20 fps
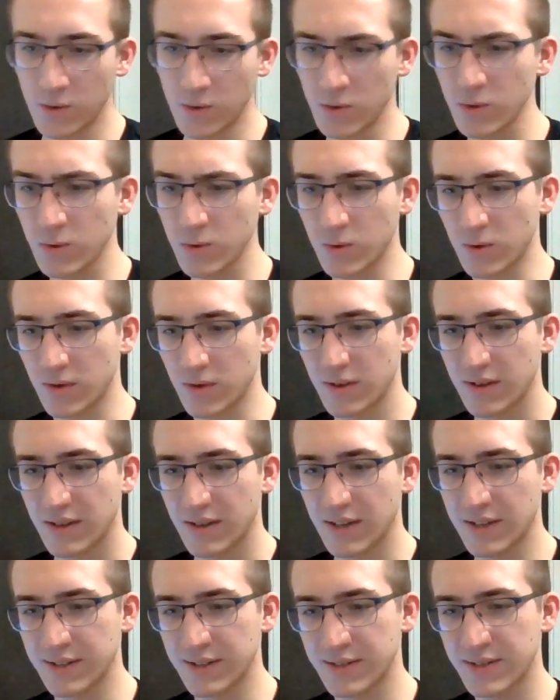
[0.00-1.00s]
Ooh,
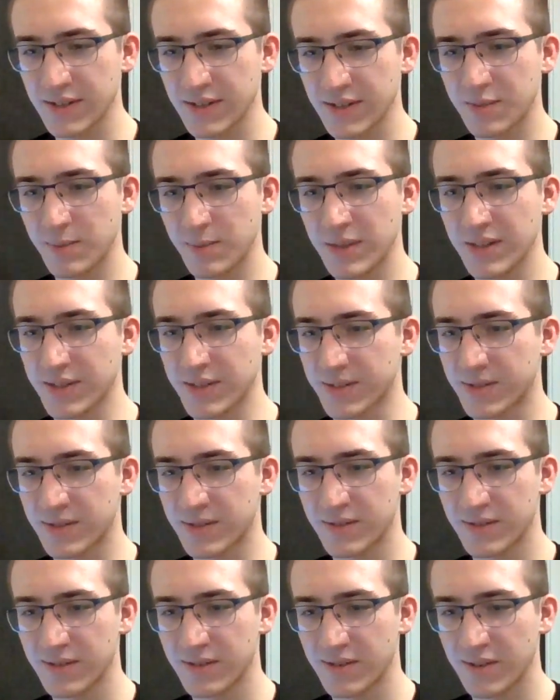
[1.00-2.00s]
in 6
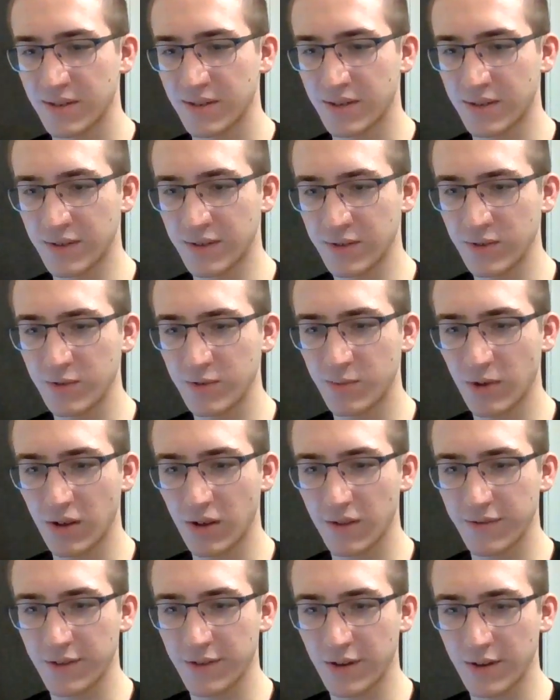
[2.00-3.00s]
minutes, the new
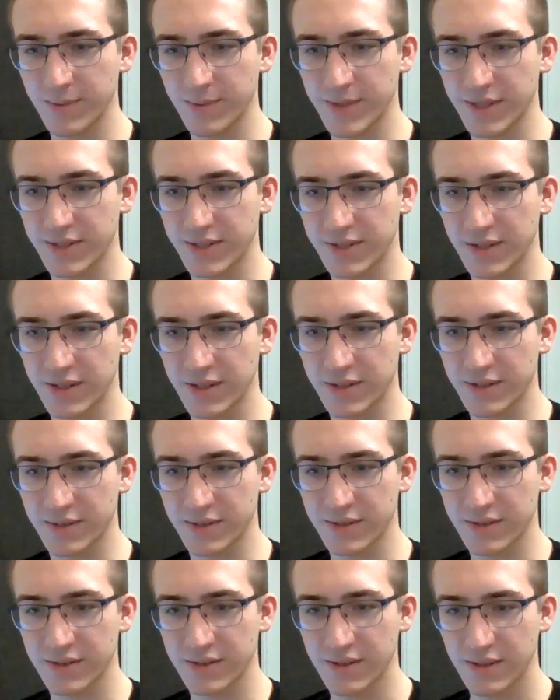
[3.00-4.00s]
Brawl of the Objects thing
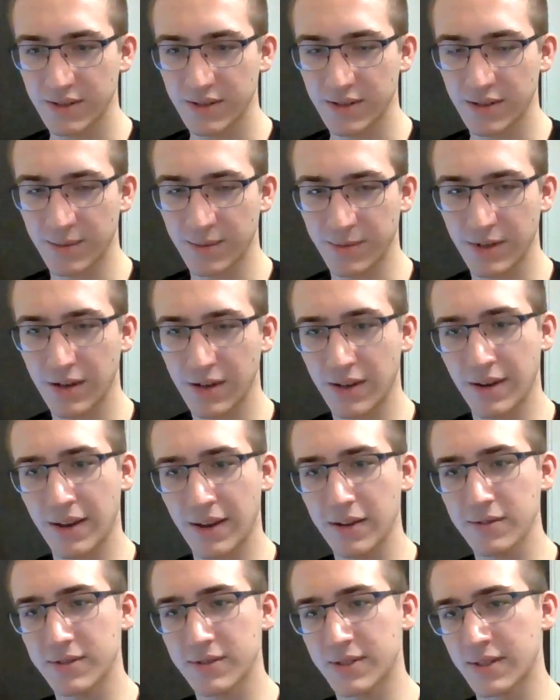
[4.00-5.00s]
is. I'm gonna
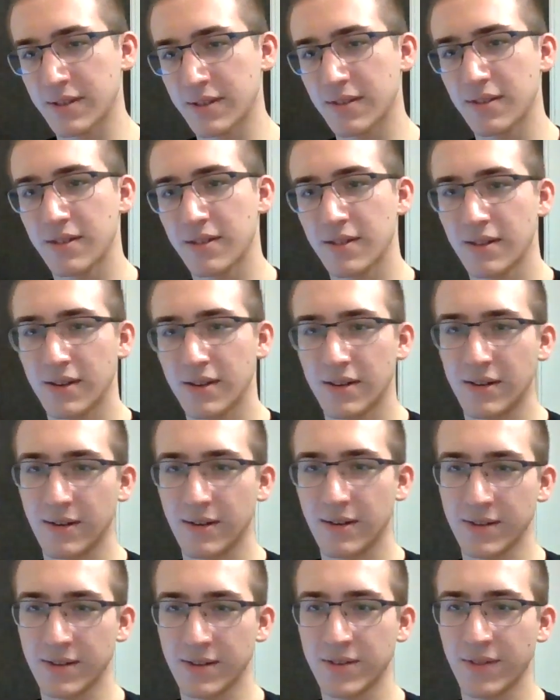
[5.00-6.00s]
announce it.
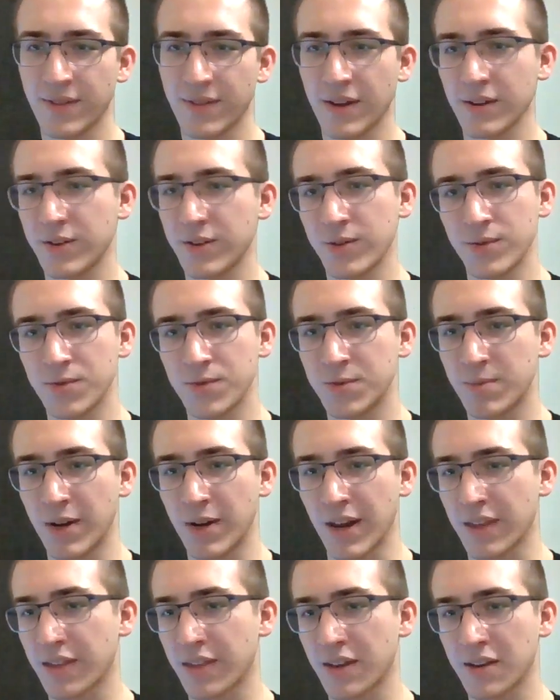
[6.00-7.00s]
It's not that huge,
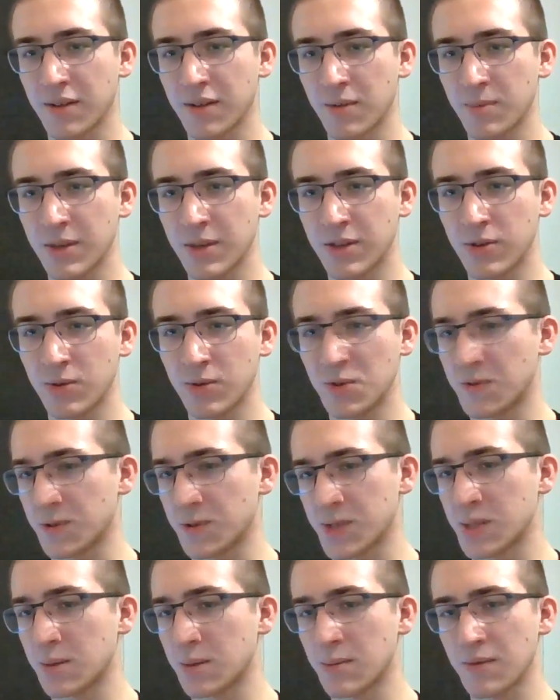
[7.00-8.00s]
but I think it'll be huge
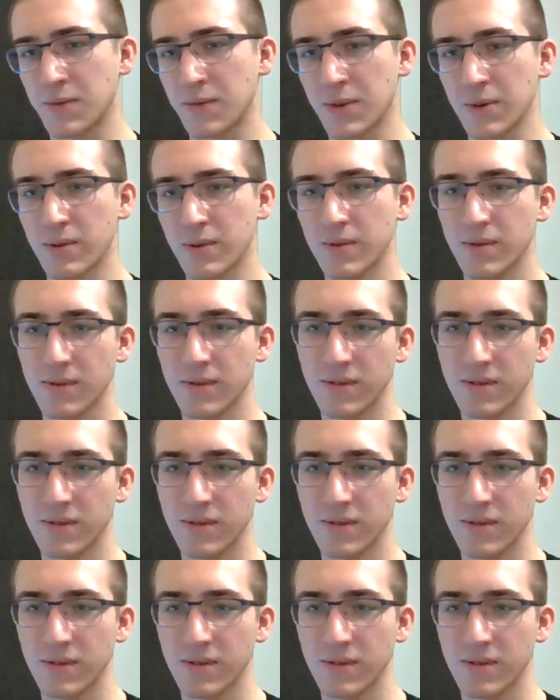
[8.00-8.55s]
for some of you.